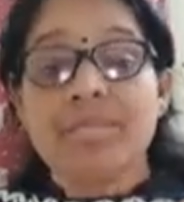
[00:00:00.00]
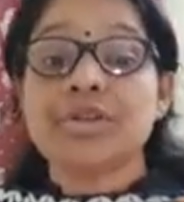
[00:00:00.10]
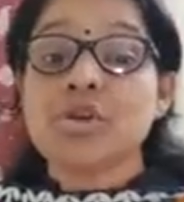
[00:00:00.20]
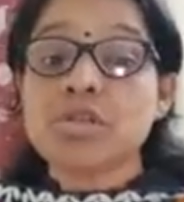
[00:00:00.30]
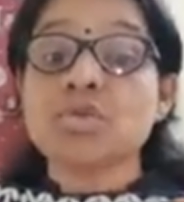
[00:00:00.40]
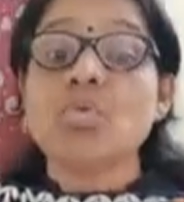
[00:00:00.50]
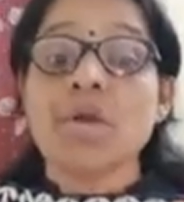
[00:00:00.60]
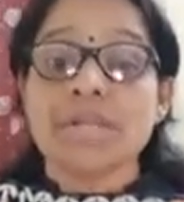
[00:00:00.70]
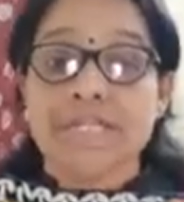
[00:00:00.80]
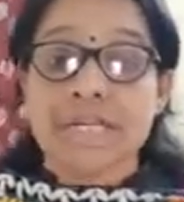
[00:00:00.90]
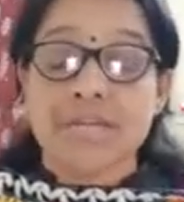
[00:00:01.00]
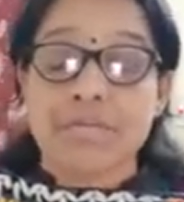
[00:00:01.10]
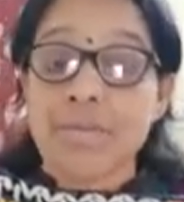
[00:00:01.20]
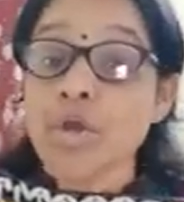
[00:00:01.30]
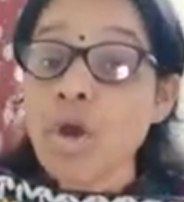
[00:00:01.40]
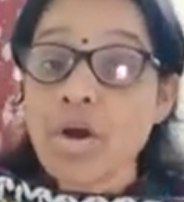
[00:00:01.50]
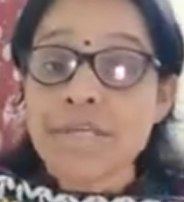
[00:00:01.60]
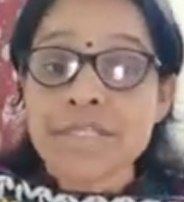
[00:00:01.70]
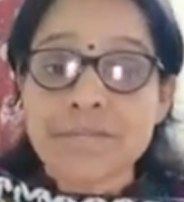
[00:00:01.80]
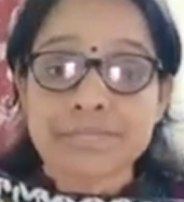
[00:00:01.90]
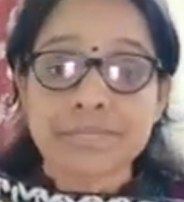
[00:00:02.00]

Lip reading: but also qualitatively. Because